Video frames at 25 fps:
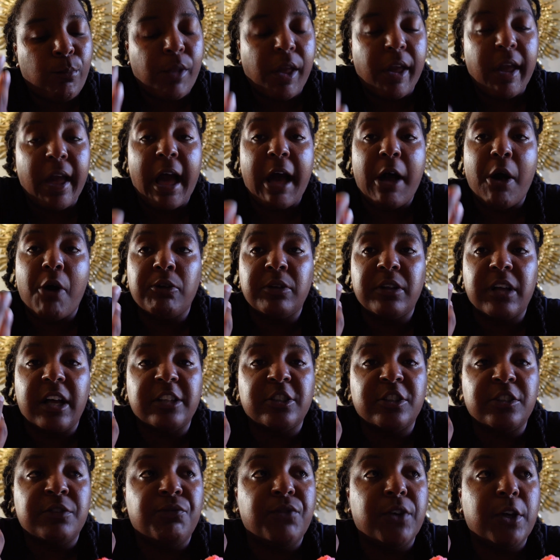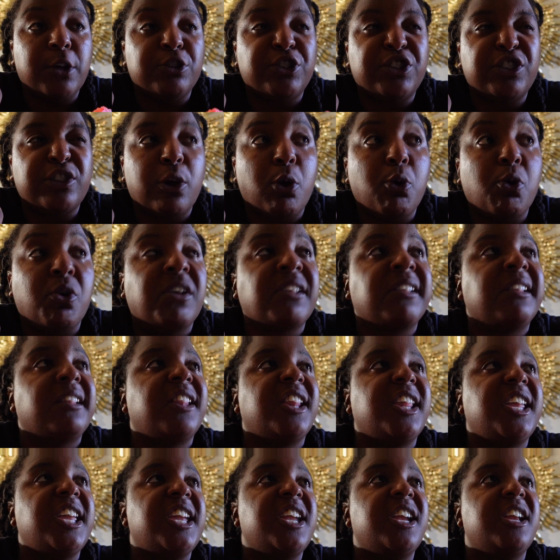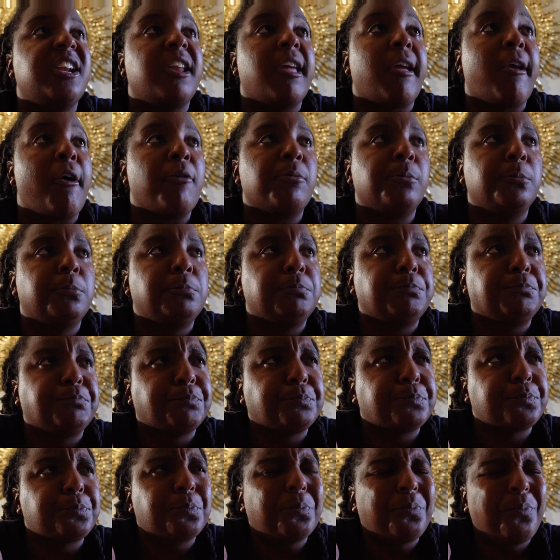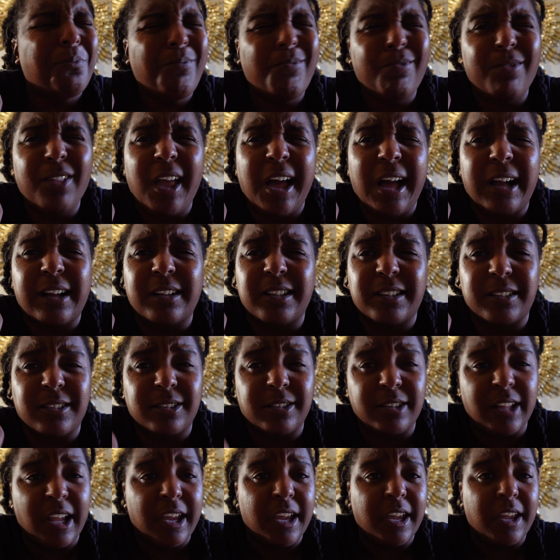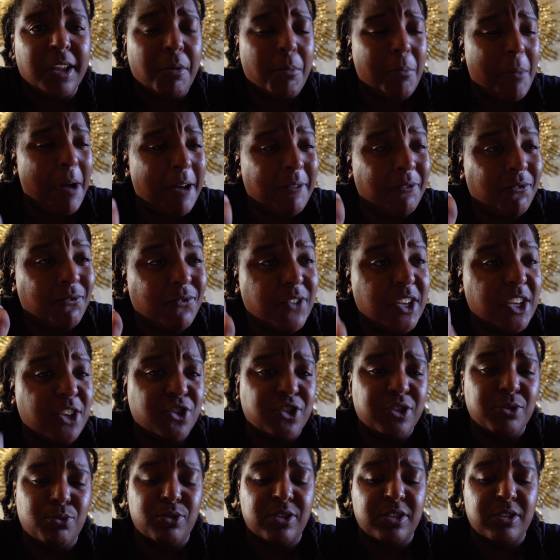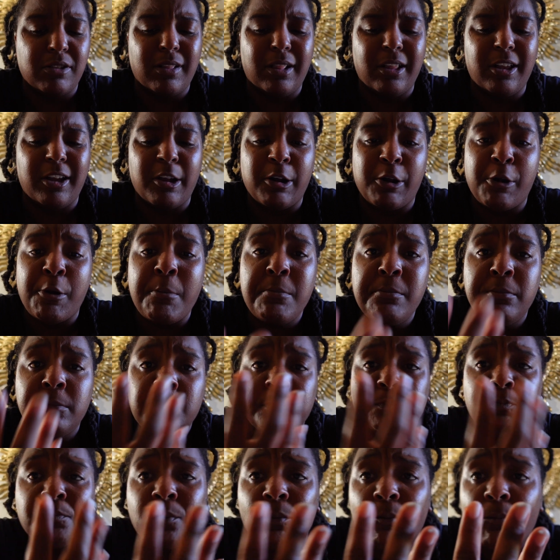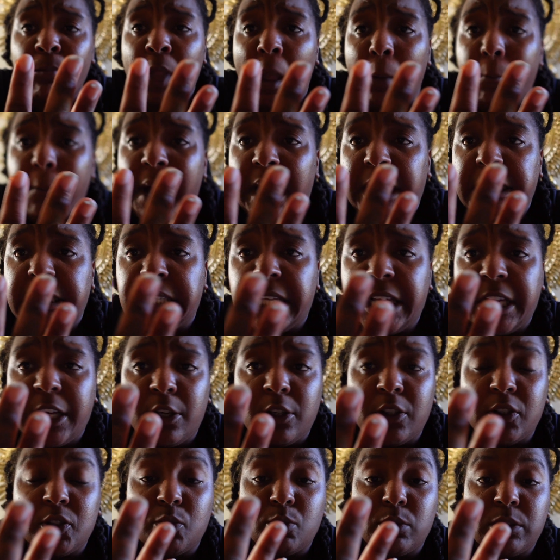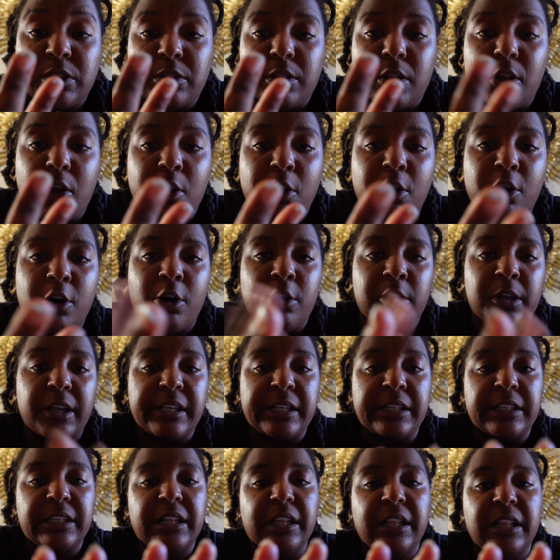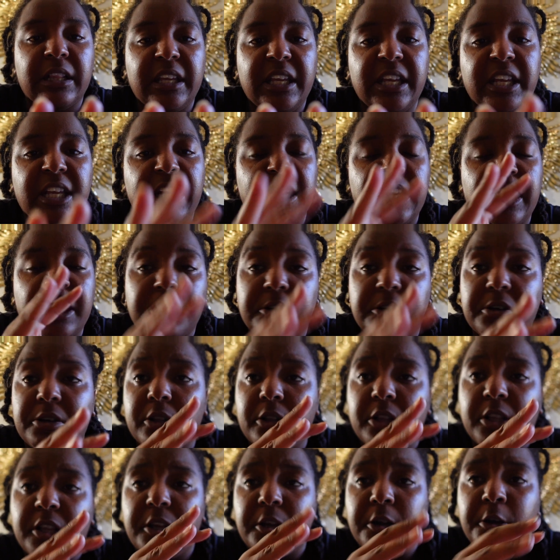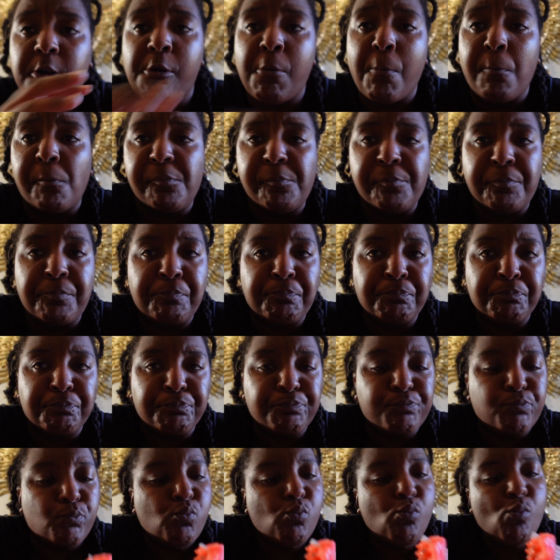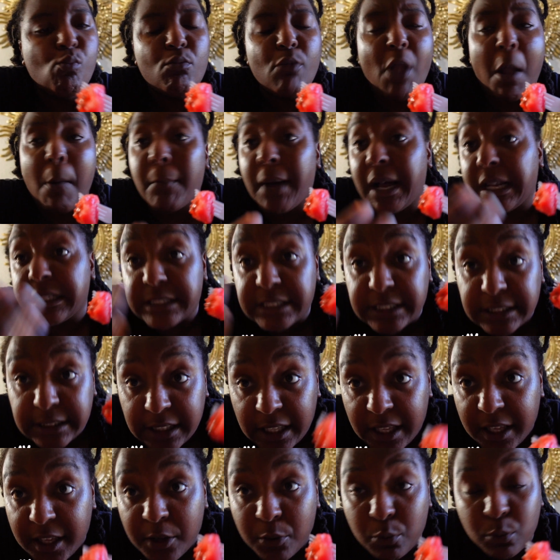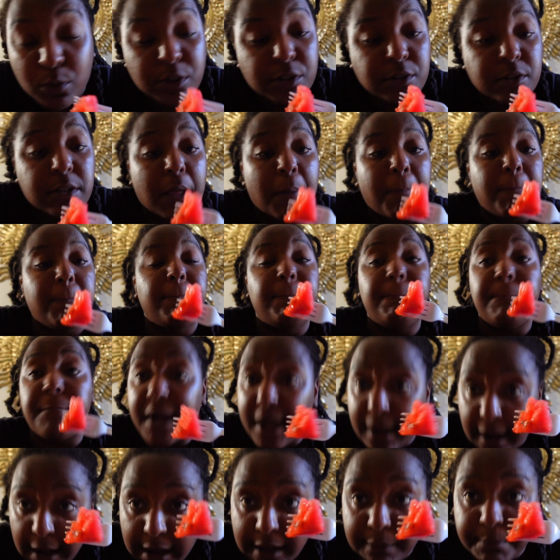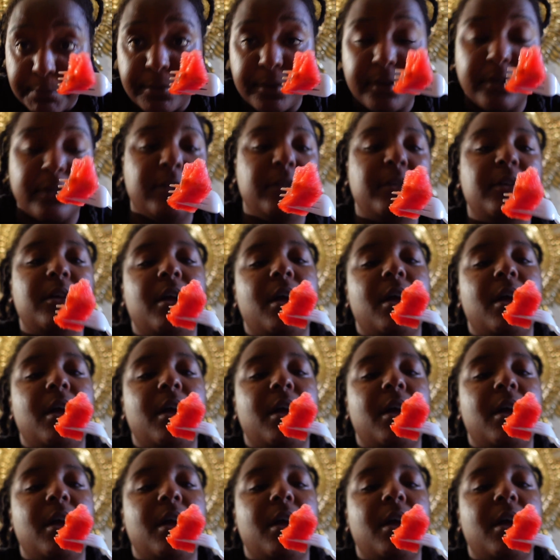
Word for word: I, I just felt so clean now. I could think, my vision was clear, my nails was long and clean and clear, my skin was popping.